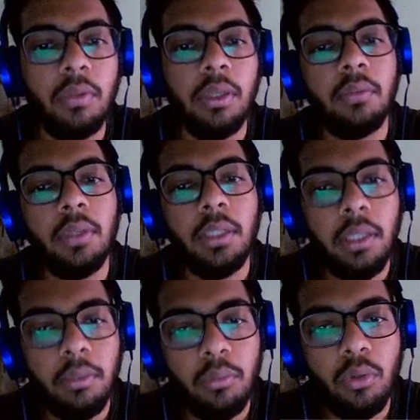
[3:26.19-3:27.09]
We
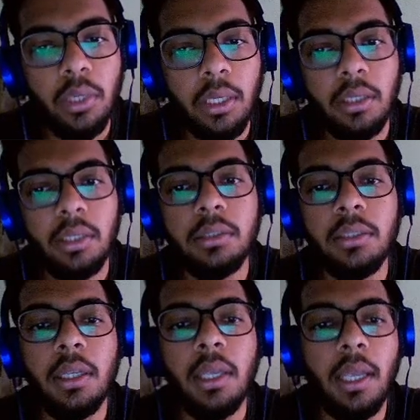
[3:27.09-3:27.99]
keep doing this,
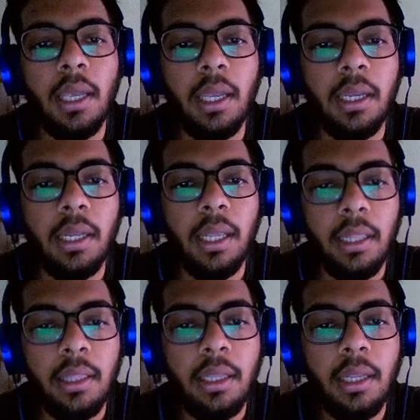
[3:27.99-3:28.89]
and at
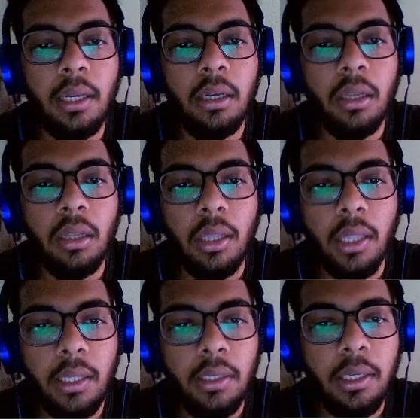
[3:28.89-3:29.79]
the end,
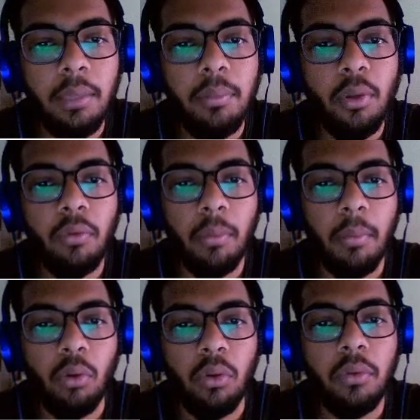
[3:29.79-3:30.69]
at DP of
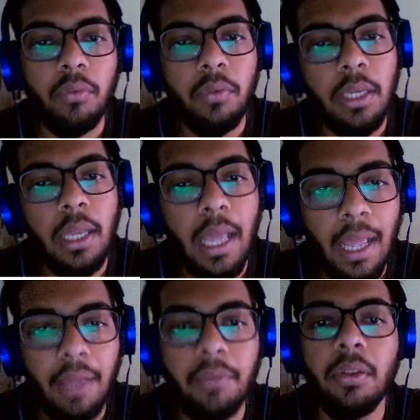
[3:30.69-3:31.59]
amount, we'll
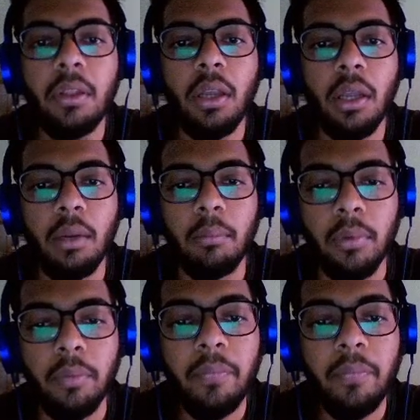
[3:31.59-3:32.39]
have a number.